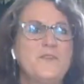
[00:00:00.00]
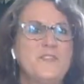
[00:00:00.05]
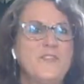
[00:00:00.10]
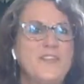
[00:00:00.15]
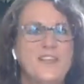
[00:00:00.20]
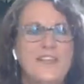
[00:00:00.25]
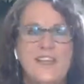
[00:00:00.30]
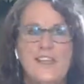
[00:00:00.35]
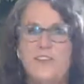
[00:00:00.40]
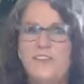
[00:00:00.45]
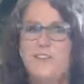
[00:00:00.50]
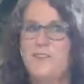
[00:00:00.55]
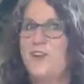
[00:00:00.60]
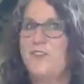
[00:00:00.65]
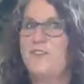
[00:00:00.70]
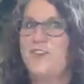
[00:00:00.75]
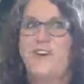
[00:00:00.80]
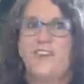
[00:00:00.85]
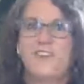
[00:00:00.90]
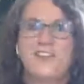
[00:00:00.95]
then you
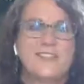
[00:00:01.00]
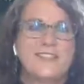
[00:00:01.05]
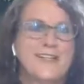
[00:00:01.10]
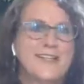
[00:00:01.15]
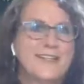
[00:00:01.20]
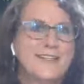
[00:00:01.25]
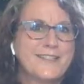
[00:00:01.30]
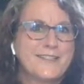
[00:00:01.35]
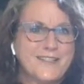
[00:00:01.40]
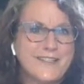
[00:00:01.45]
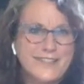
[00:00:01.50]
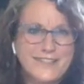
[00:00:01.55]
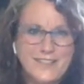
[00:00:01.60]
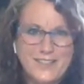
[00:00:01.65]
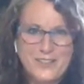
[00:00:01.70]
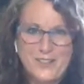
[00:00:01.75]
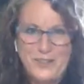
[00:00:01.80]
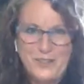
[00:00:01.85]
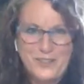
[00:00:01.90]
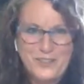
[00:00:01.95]
have all this excess
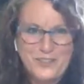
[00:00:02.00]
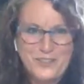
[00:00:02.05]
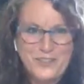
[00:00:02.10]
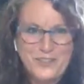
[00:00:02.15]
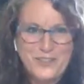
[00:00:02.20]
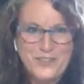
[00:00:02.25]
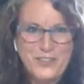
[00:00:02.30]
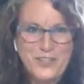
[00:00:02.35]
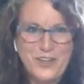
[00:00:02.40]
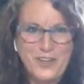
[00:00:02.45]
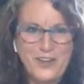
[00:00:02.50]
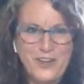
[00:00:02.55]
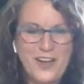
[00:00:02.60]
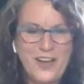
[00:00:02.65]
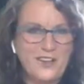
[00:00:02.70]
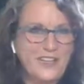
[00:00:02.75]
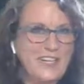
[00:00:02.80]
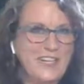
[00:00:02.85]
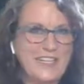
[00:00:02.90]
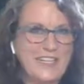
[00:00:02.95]
that you can just share
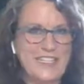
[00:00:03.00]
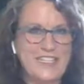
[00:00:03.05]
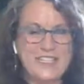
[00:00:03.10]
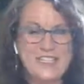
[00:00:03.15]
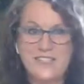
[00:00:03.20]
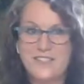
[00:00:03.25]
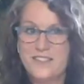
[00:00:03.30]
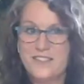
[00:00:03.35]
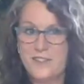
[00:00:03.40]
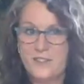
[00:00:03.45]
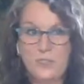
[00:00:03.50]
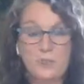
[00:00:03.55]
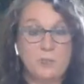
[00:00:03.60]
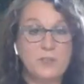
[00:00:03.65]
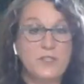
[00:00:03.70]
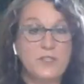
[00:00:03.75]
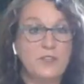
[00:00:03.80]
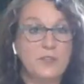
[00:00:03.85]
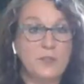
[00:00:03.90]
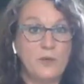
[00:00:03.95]
out, and it doesn't
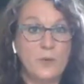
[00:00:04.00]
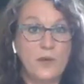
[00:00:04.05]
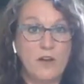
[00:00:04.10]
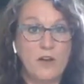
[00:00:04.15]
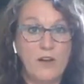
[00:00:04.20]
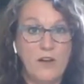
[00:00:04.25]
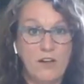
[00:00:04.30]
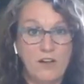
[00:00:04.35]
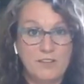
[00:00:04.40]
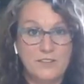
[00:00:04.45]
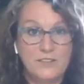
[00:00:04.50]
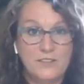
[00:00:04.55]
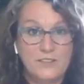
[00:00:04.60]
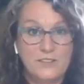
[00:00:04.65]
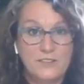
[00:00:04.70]
deplete you at all.